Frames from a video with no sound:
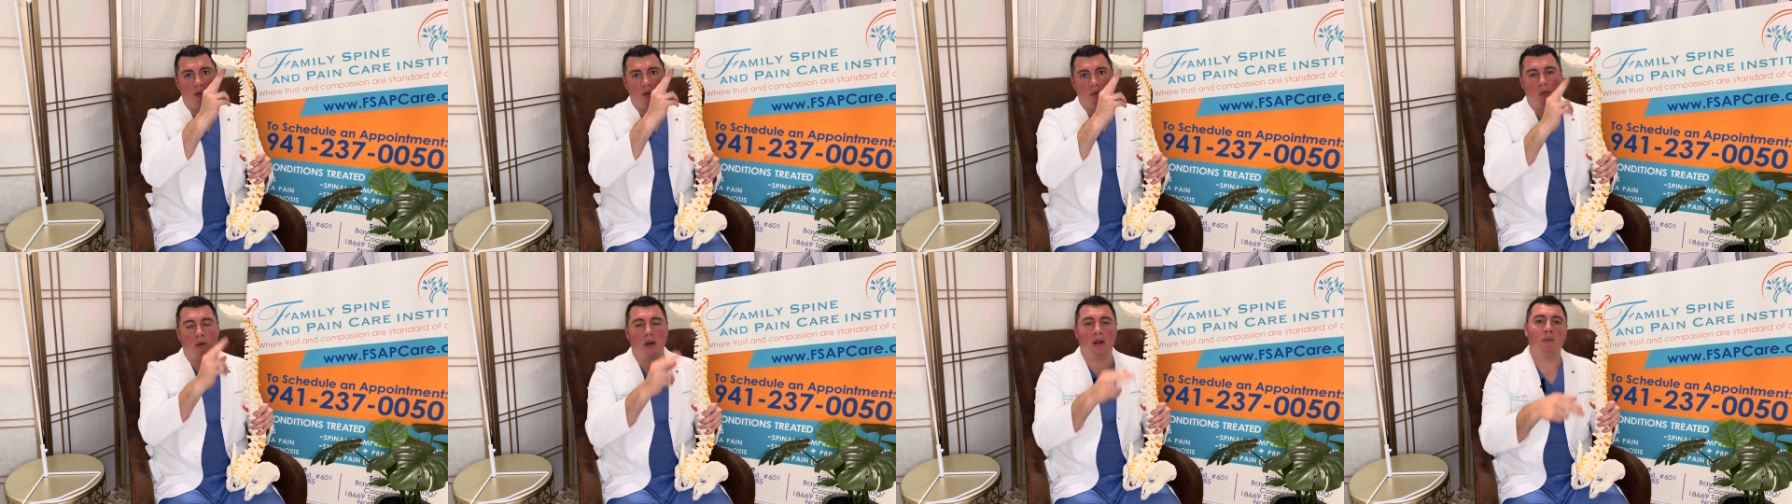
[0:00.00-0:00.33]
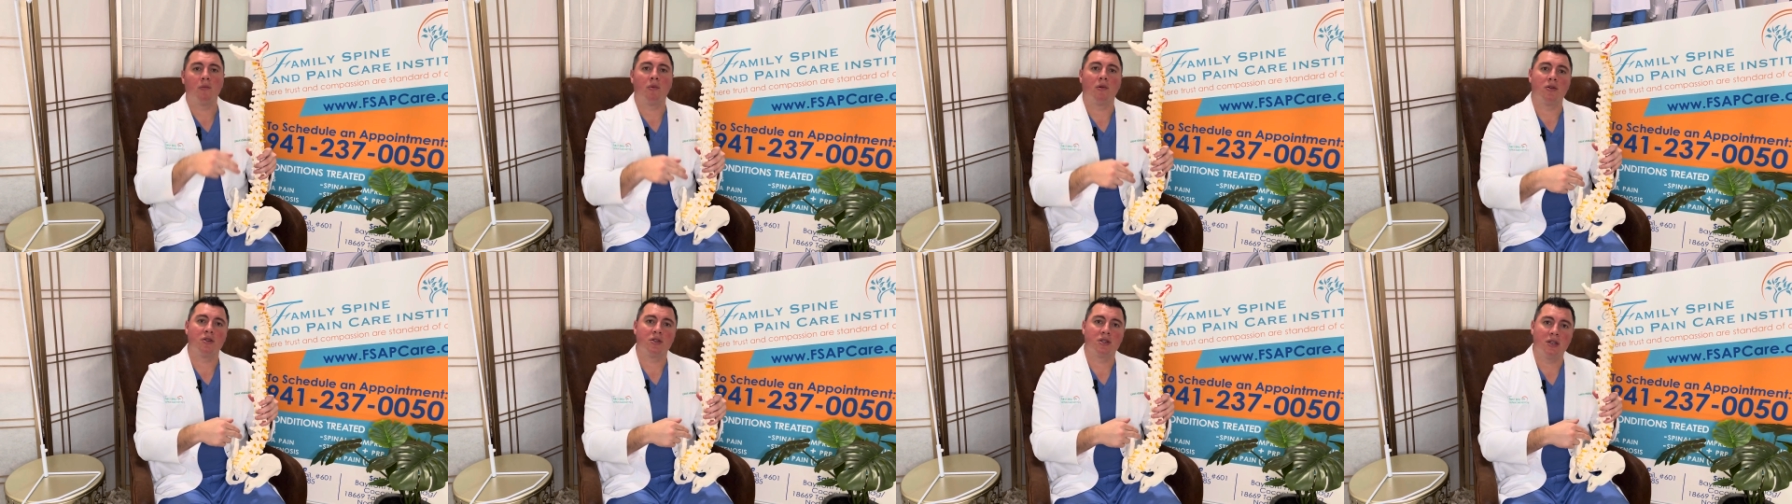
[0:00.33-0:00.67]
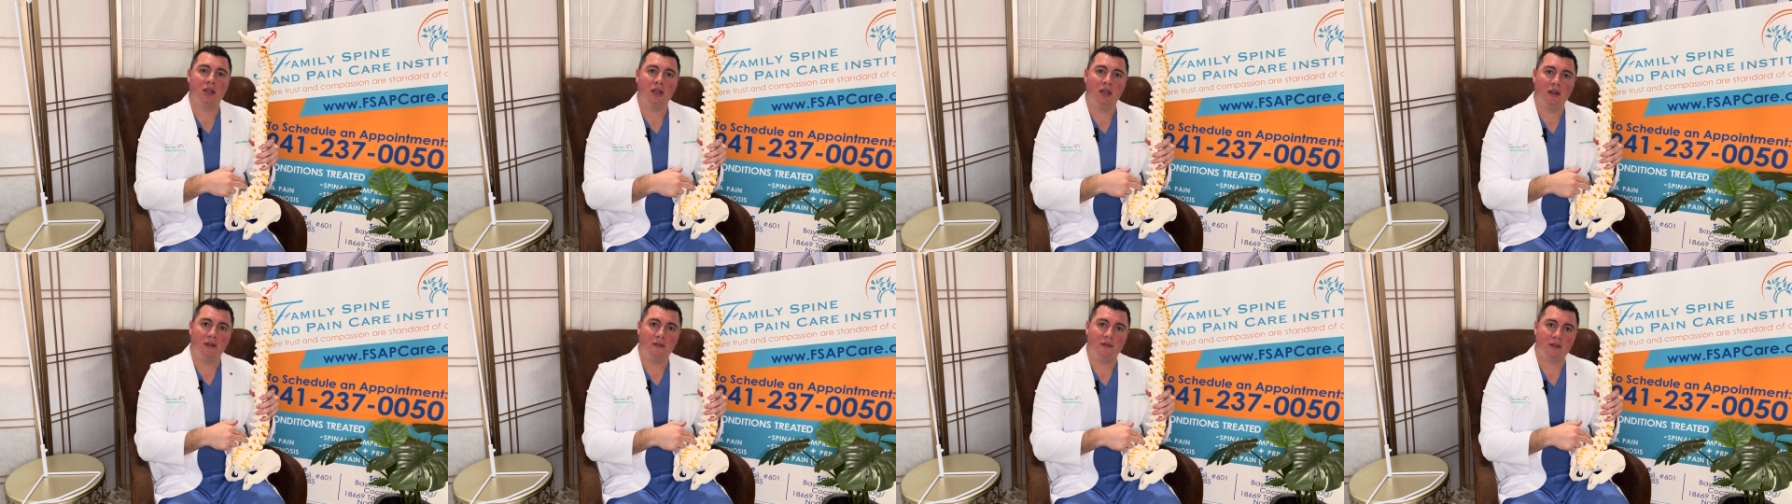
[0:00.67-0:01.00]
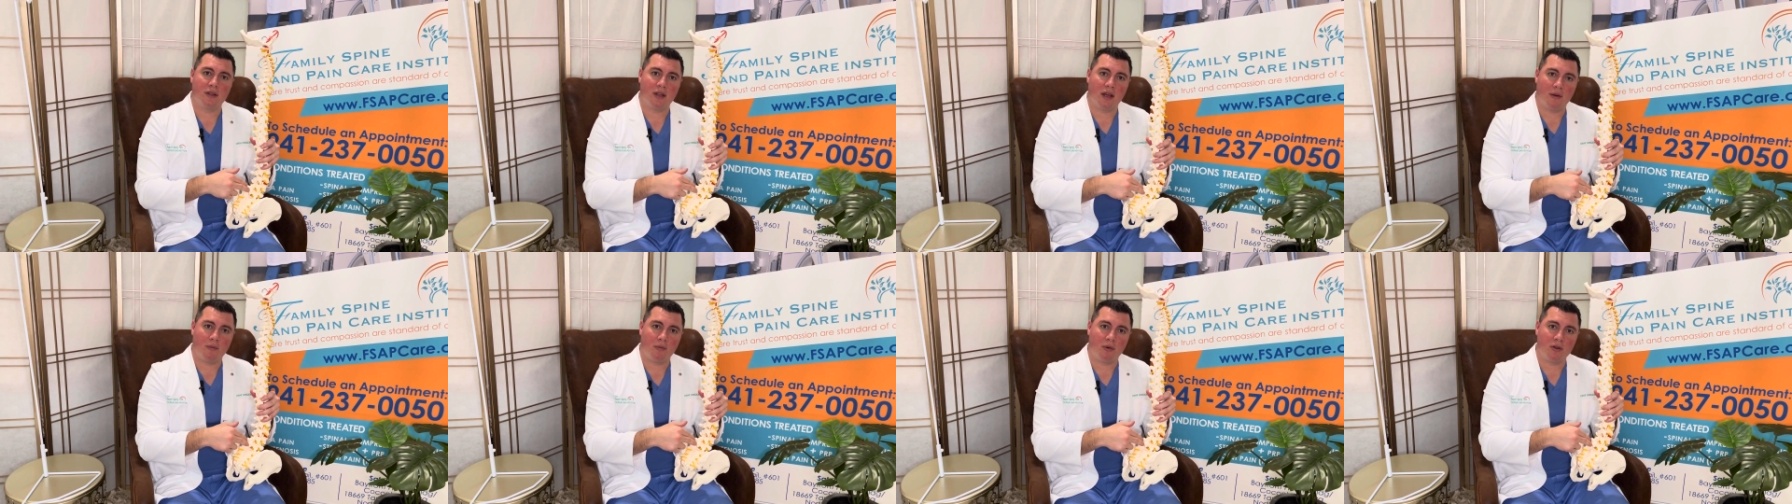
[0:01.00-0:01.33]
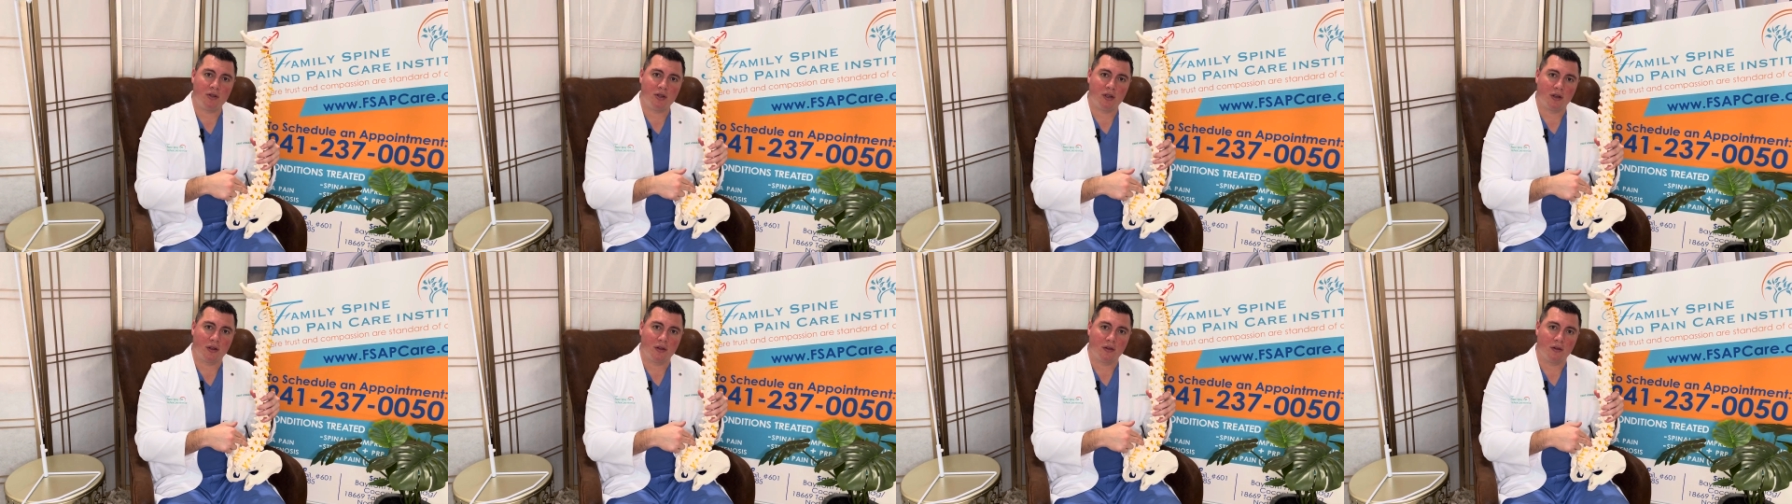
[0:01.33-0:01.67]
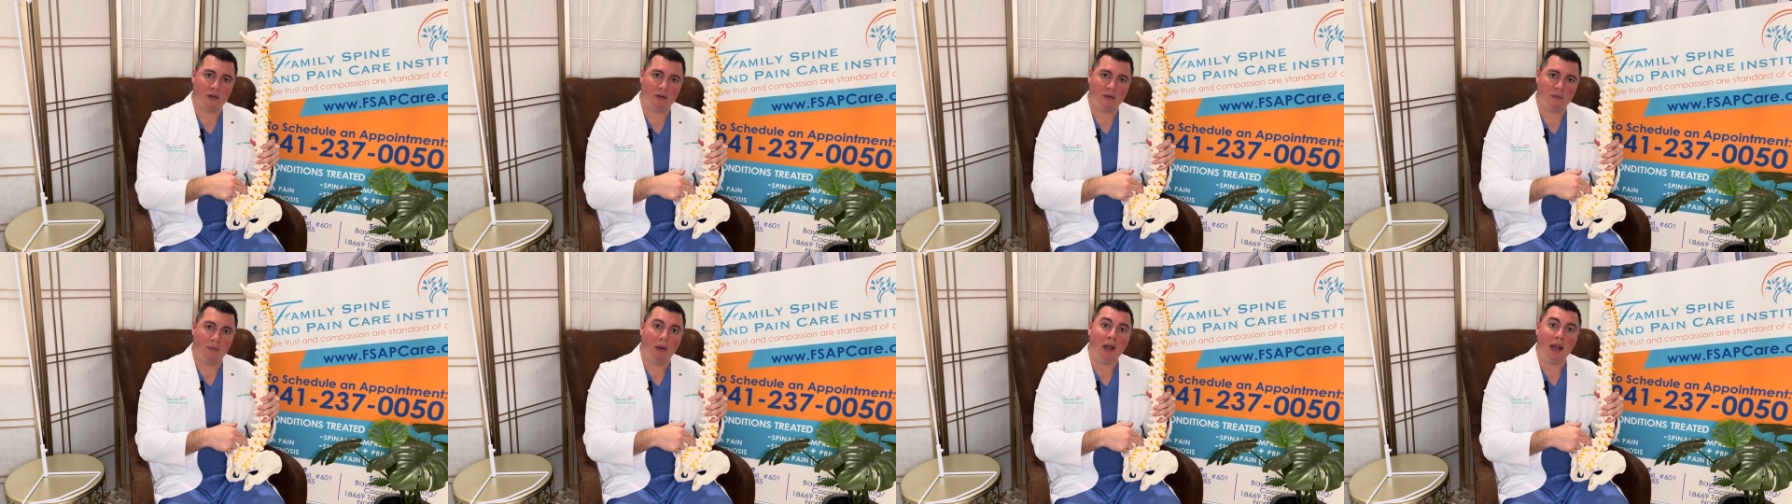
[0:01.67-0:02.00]
The brain perceives that
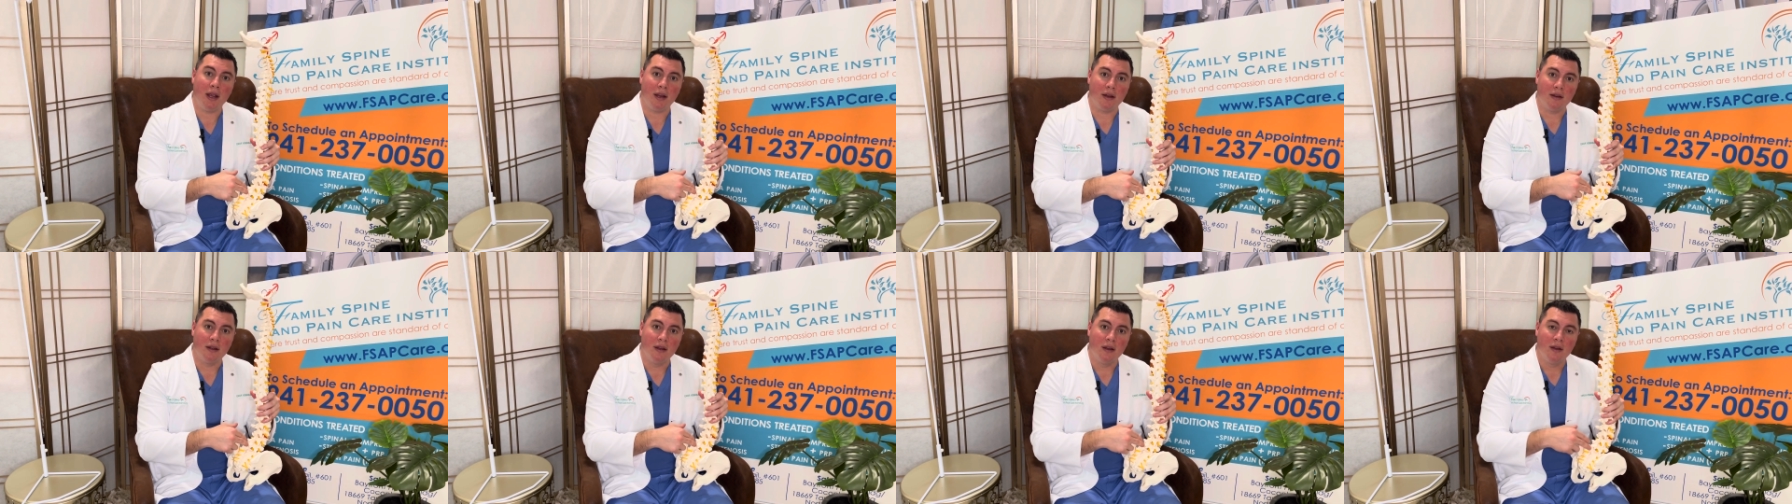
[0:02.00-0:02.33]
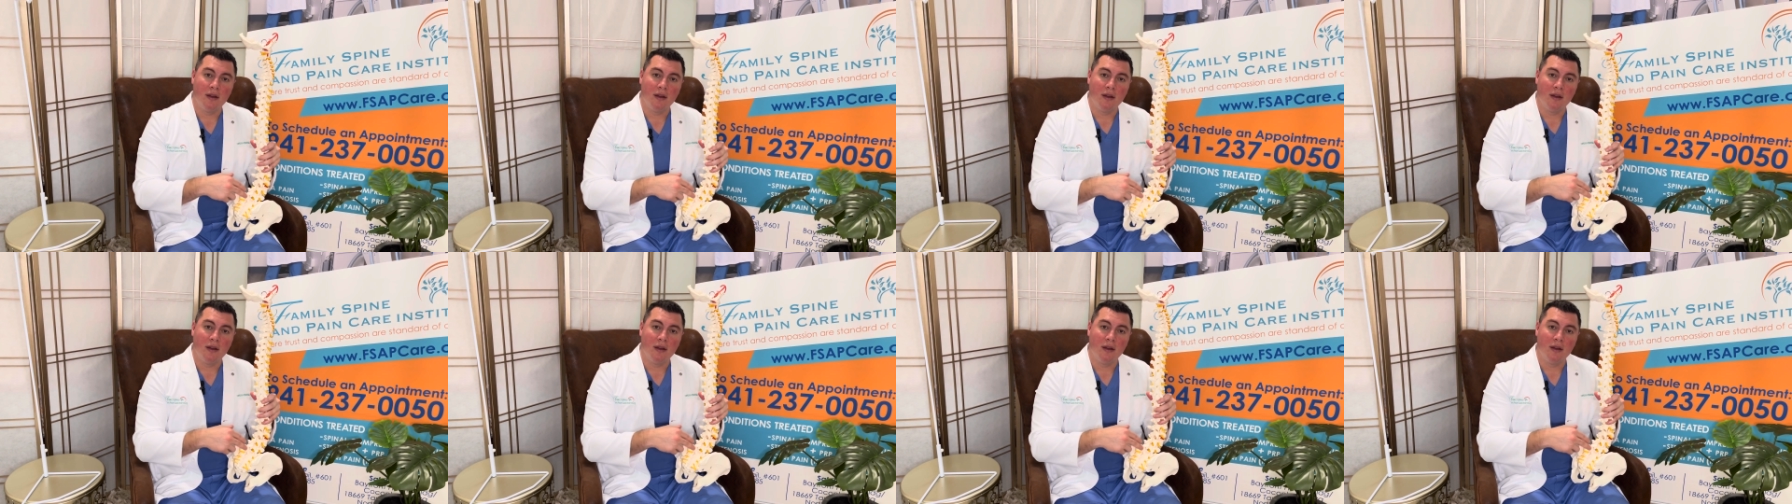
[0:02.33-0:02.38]
particular pain.